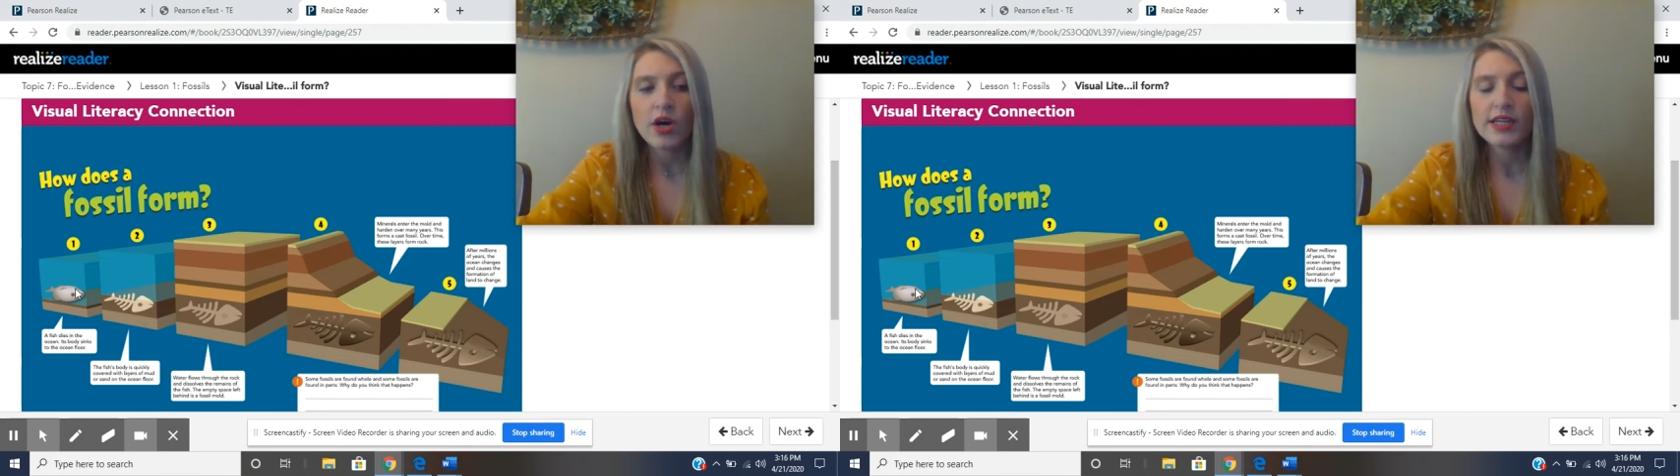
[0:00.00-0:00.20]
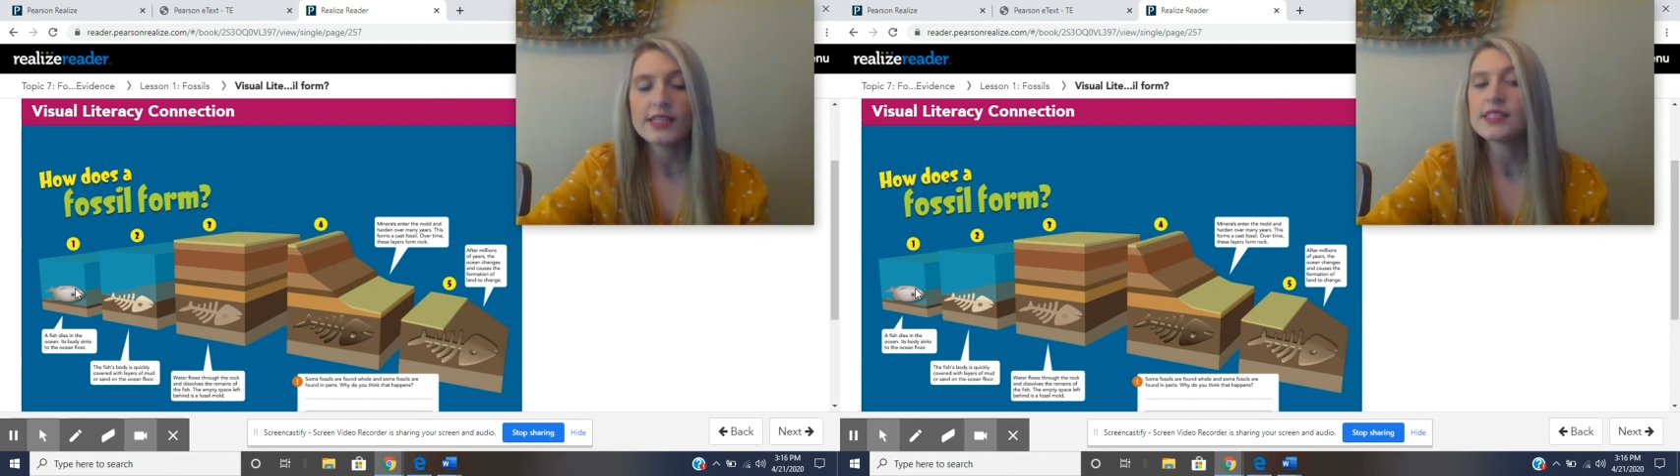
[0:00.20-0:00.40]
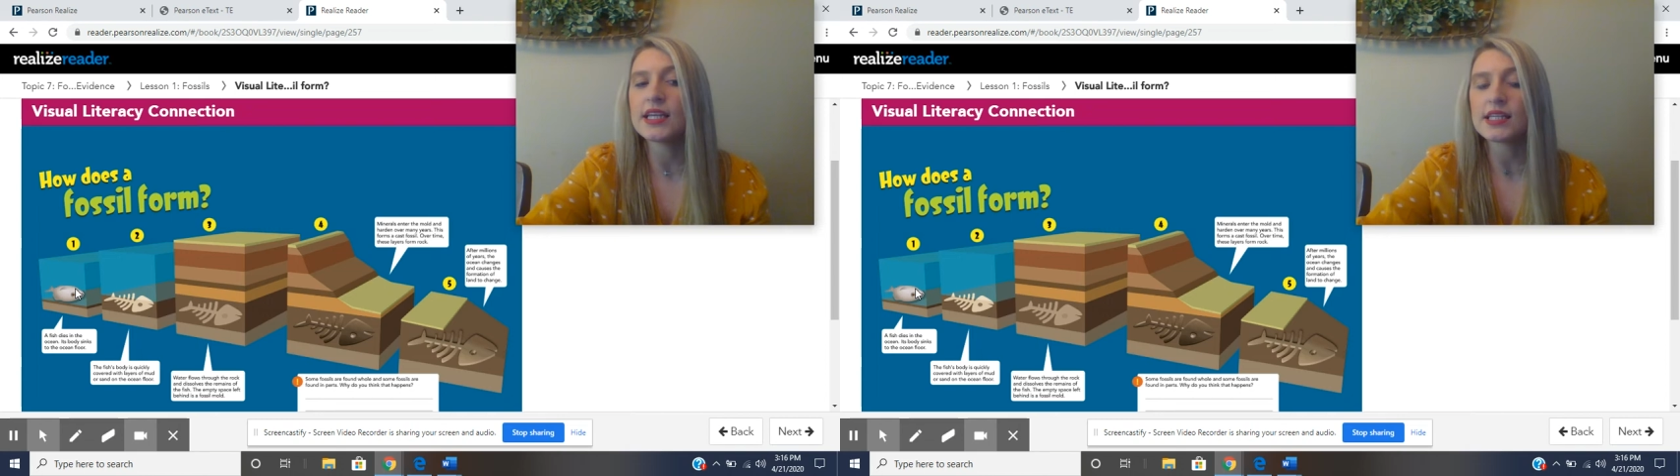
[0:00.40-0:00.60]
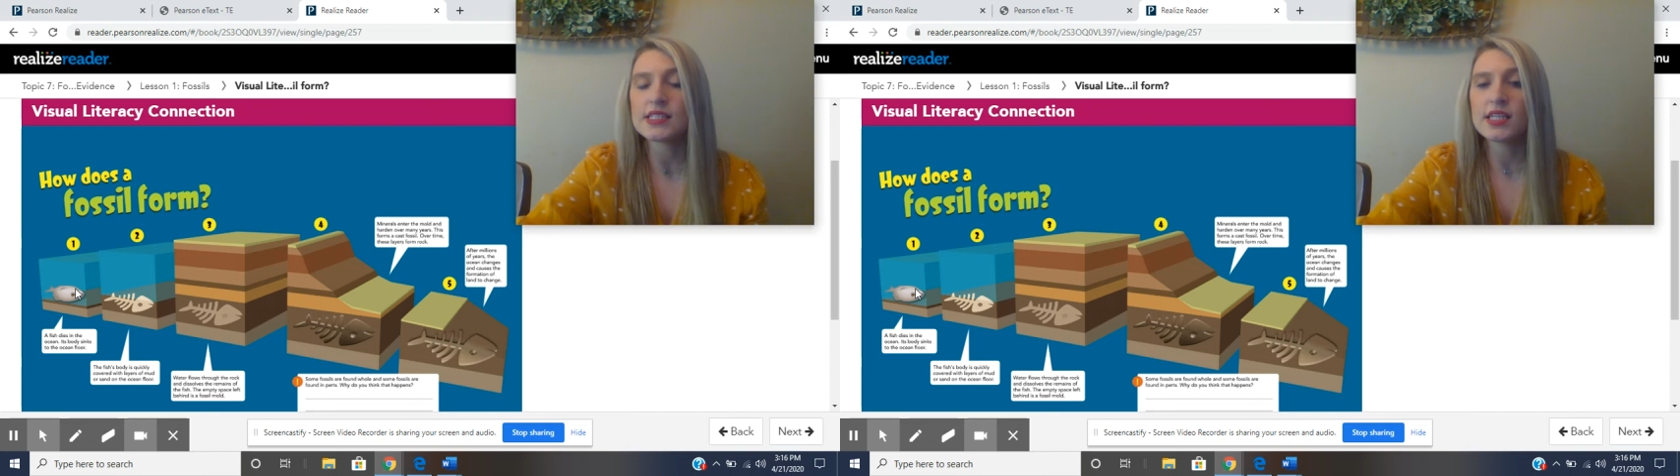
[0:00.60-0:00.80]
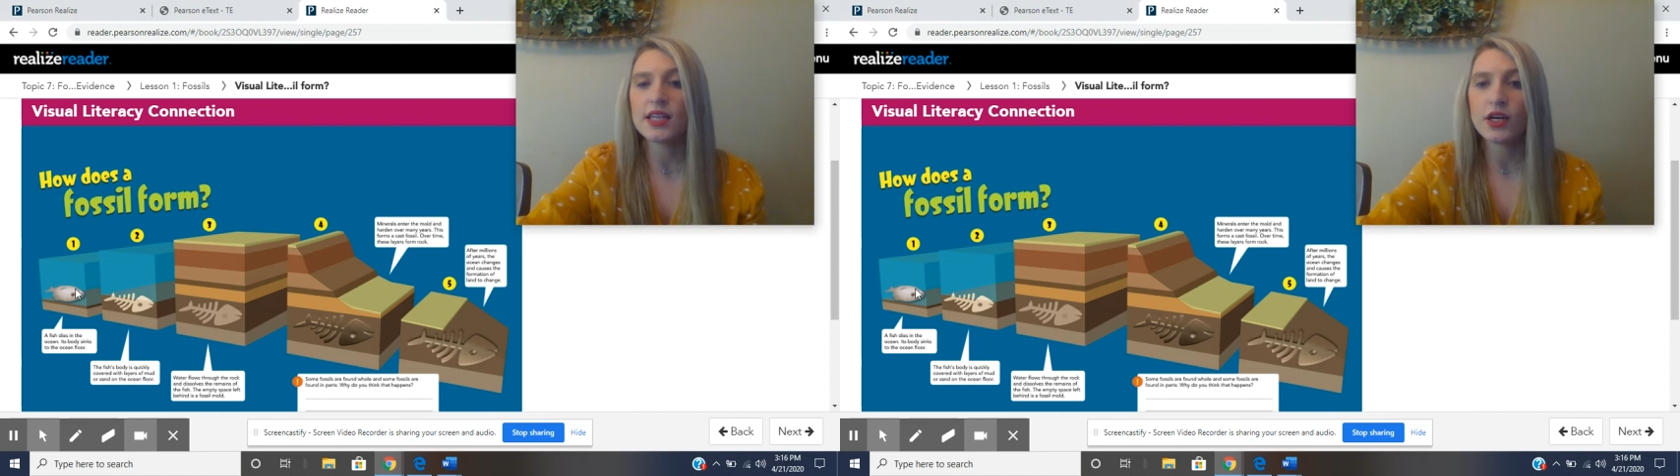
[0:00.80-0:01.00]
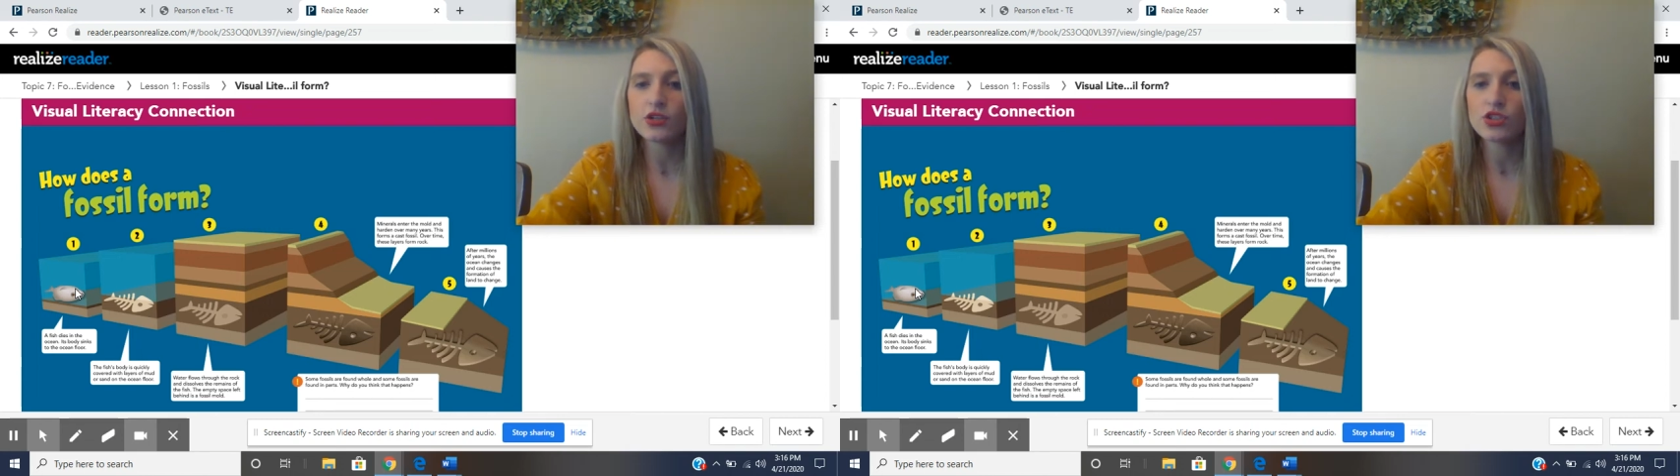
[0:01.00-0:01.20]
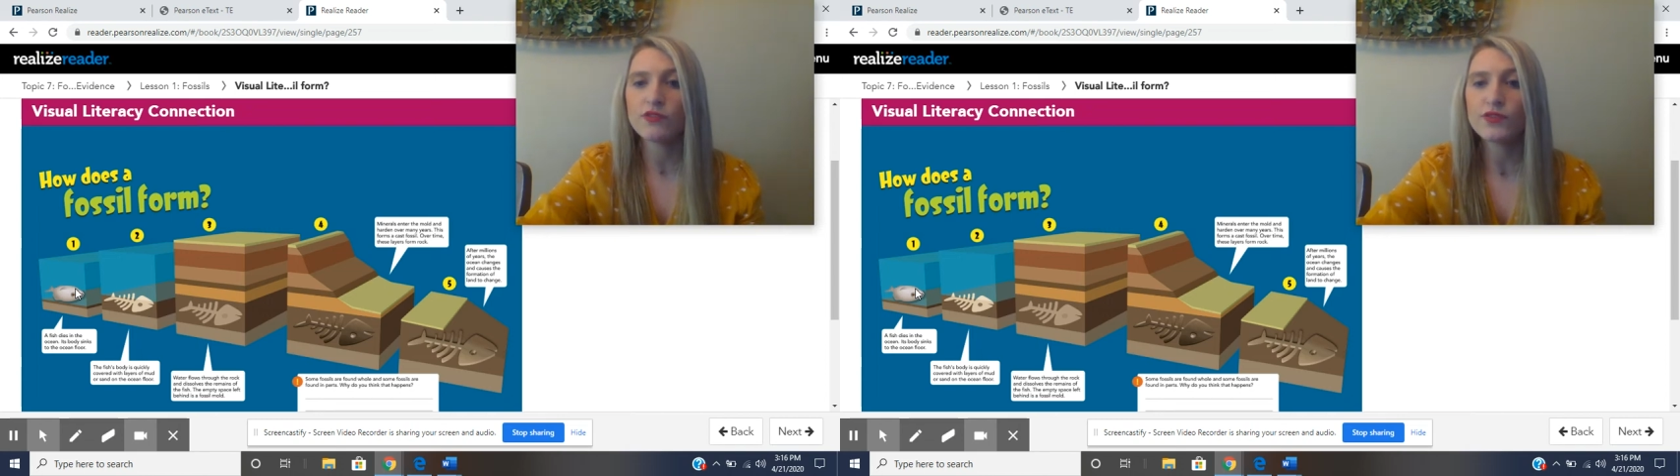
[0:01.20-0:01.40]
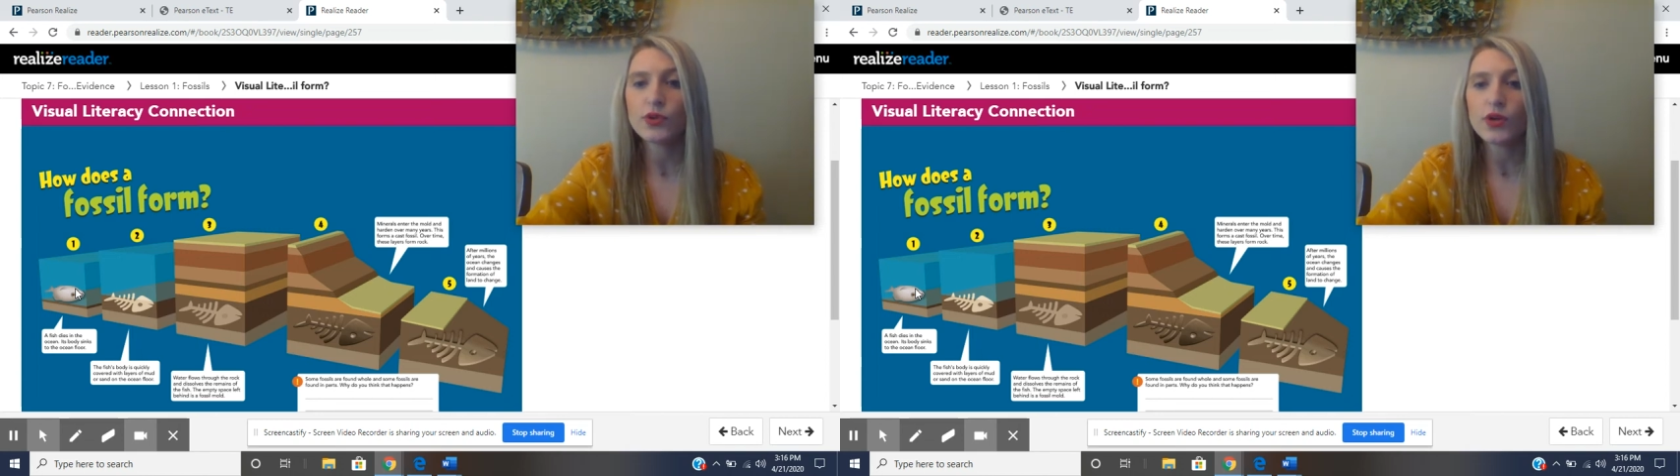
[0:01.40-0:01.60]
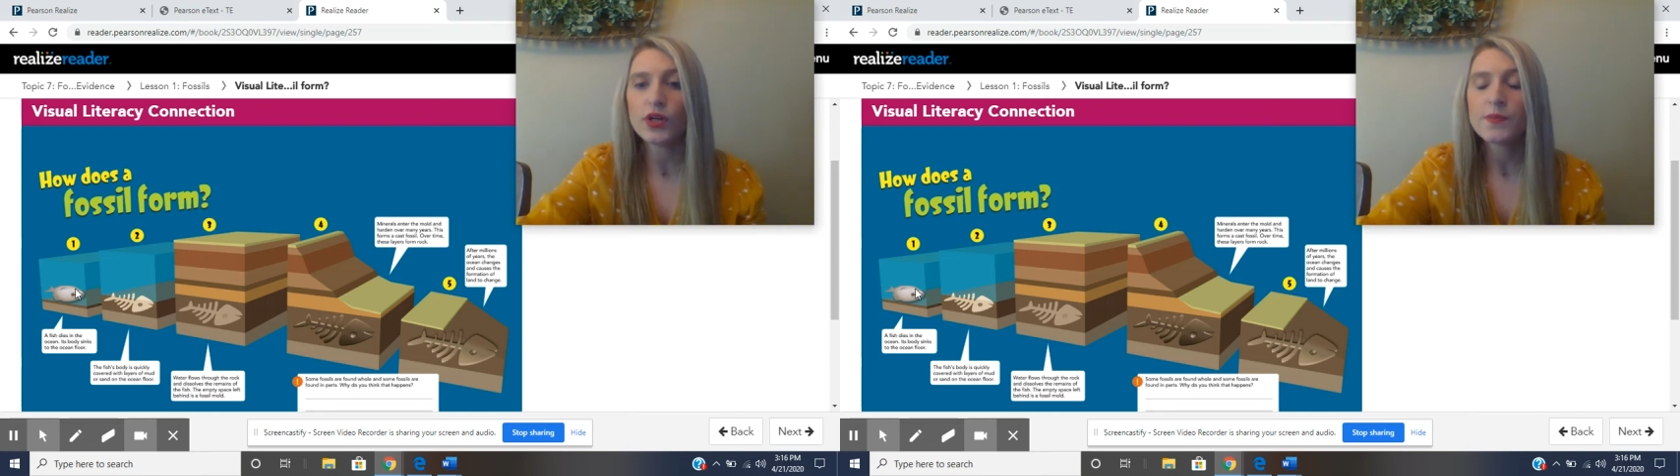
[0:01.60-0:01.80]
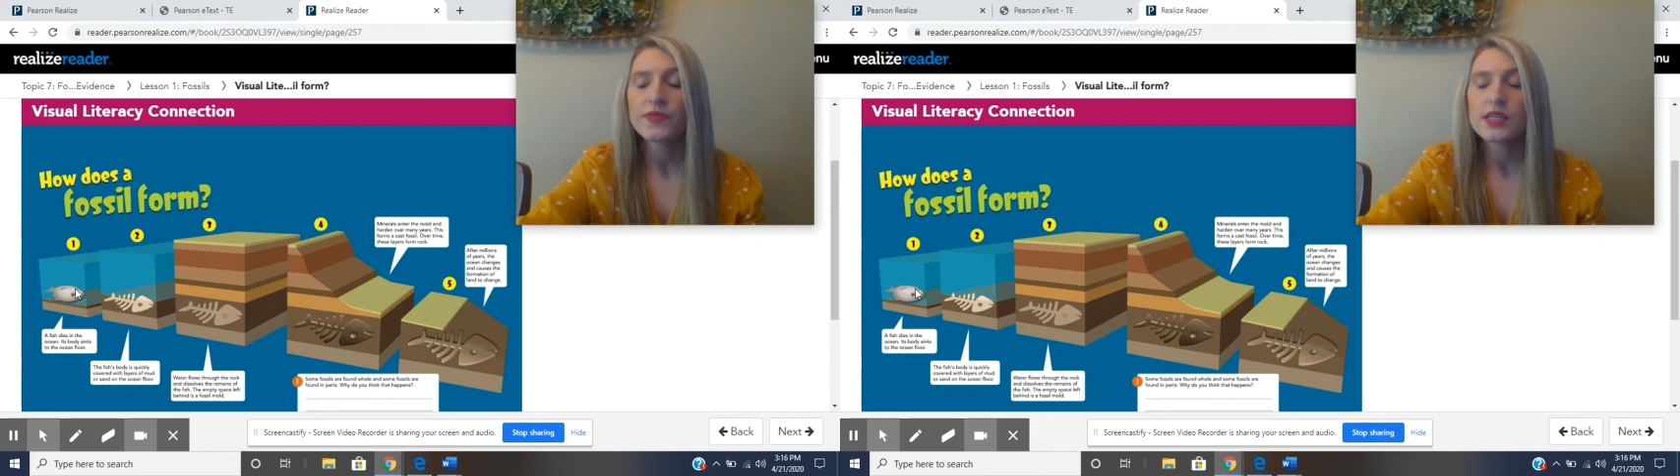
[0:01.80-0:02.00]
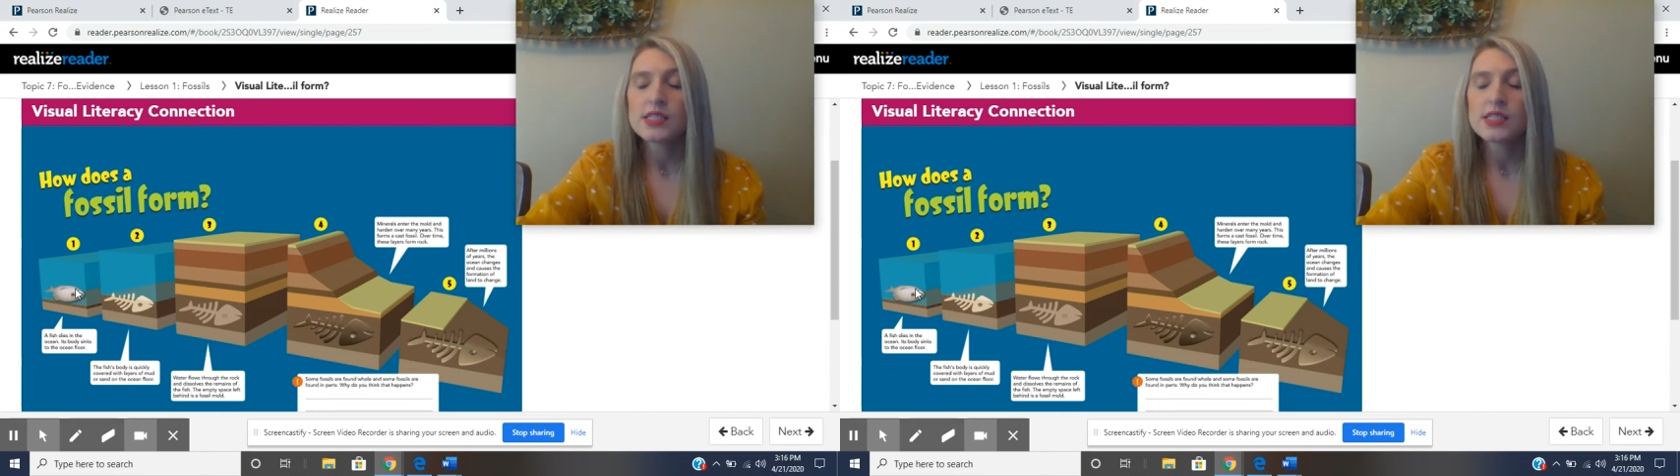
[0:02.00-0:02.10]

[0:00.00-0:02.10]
body sinks to the ocean floor.